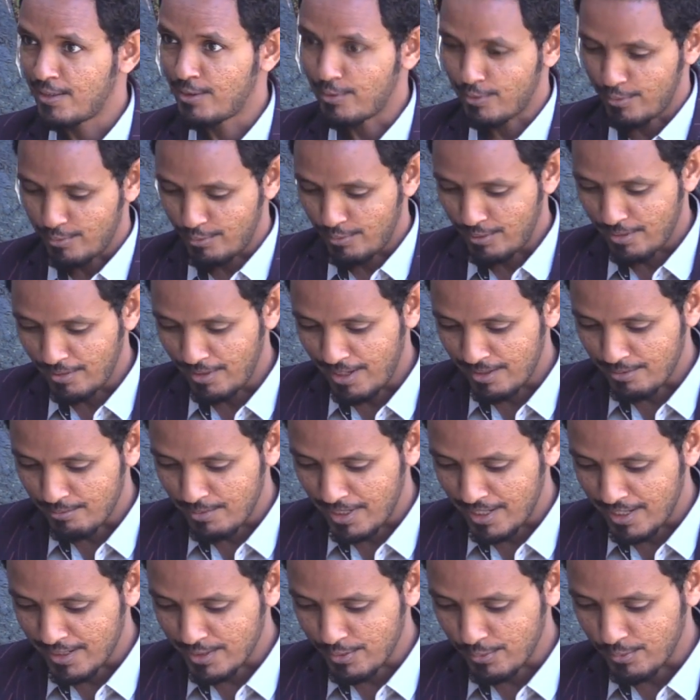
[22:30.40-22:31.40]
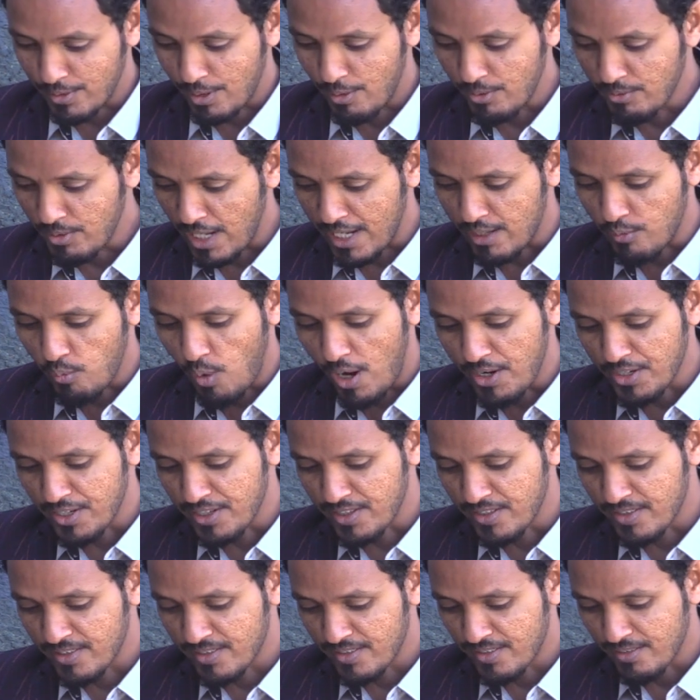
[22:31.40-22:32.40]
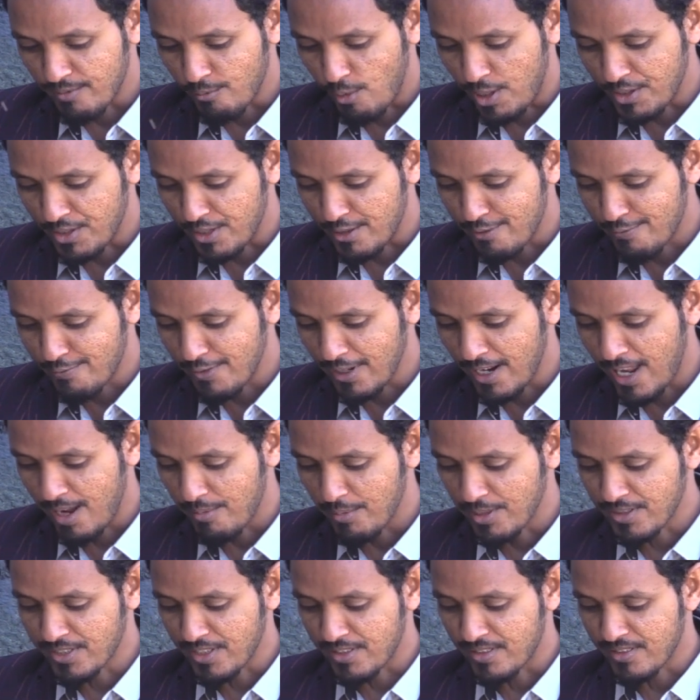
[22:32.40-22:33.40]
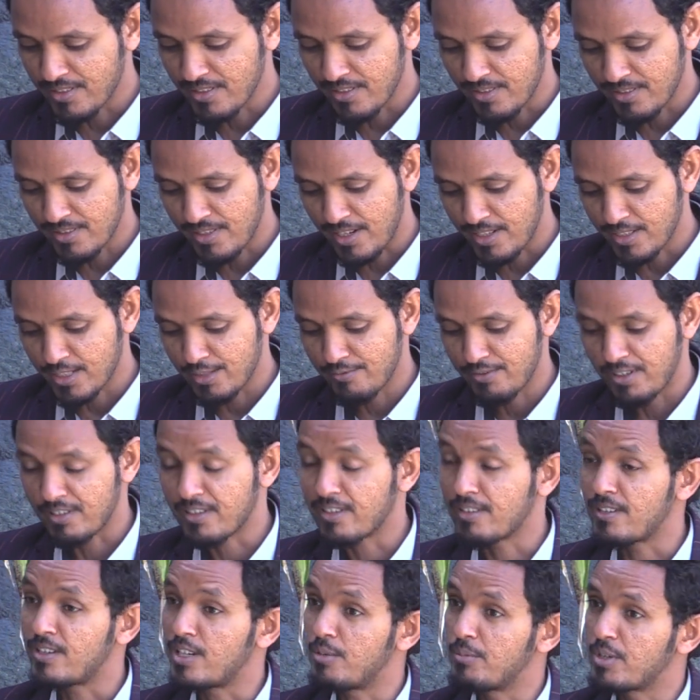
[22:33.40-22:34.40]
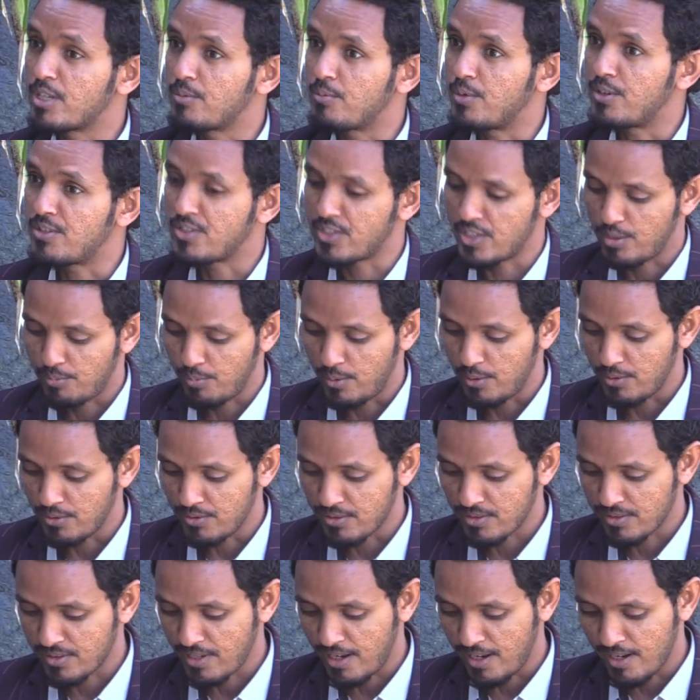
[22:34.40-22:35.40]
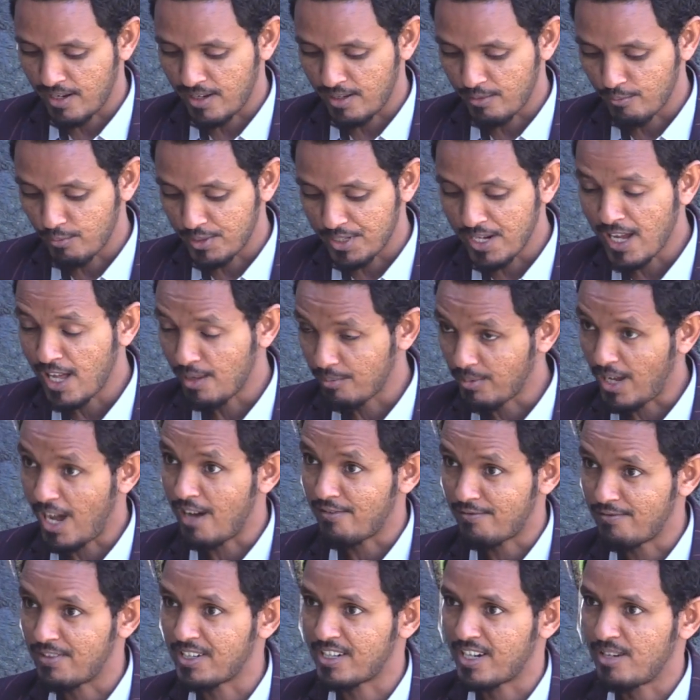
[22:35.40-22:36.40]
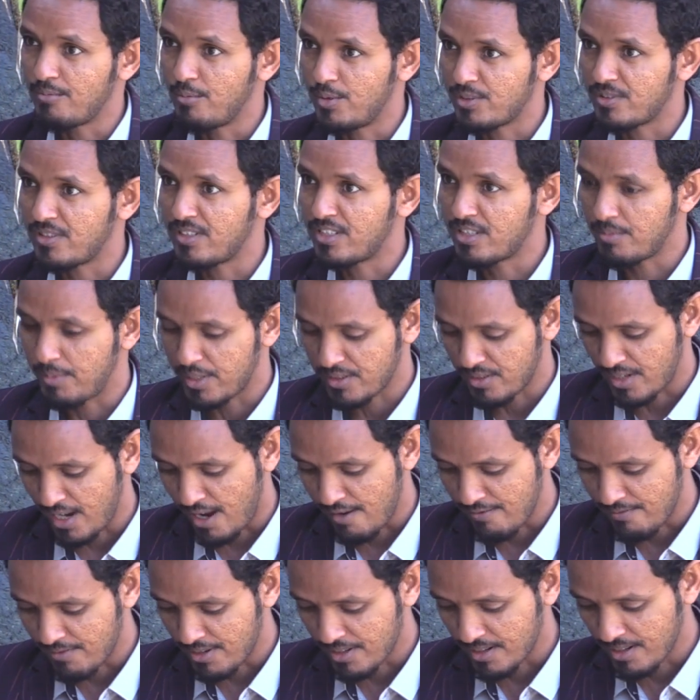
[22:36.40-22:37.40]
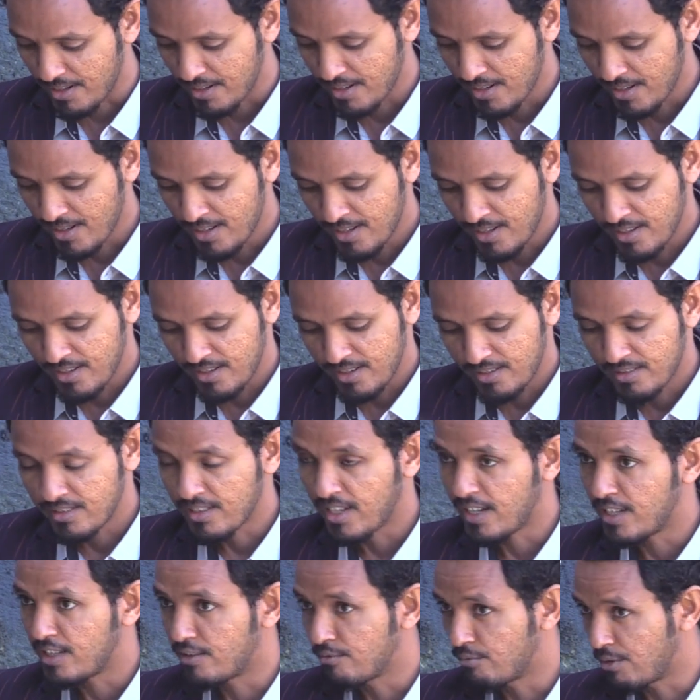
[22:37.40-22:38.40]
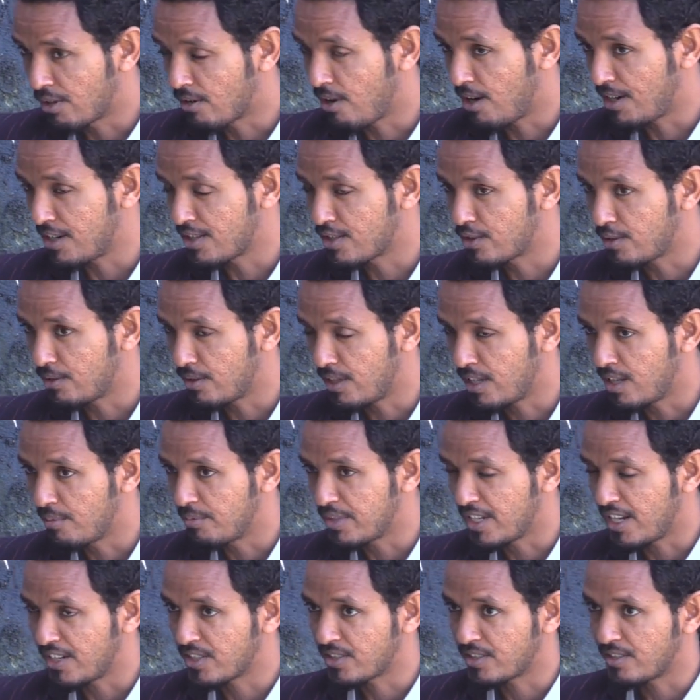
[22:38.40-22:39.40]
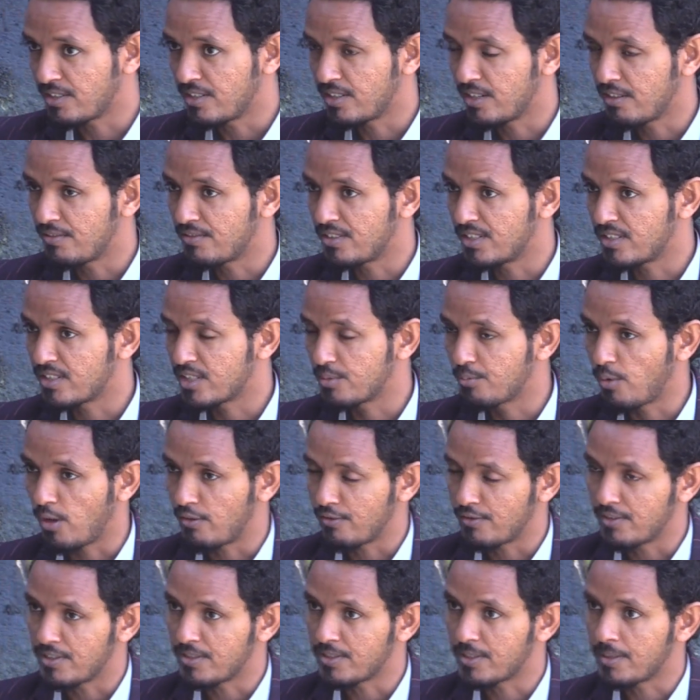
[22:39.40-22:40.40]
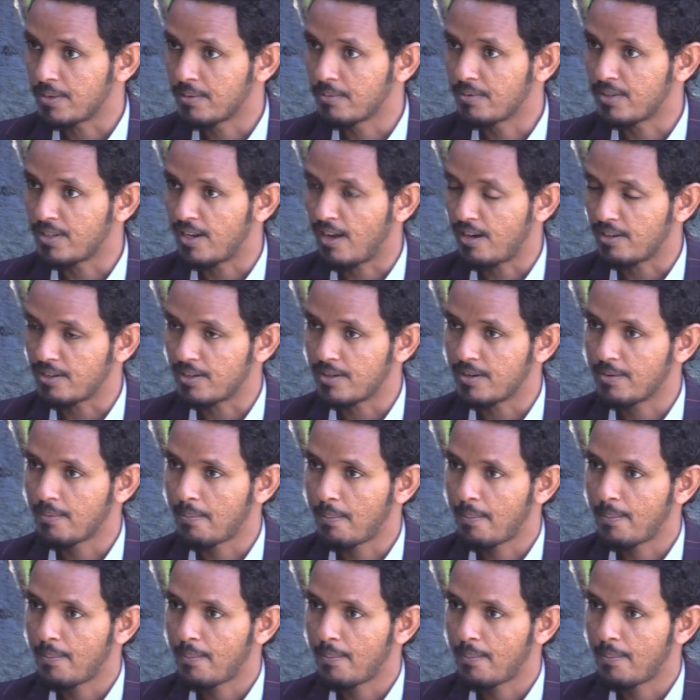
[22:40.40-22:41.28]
You're a lot related to that. And why do you feel Hamilton's scientific economic principles would help Africa, mostly, especially Africa, and regarding to elimination of this poverty and hunger?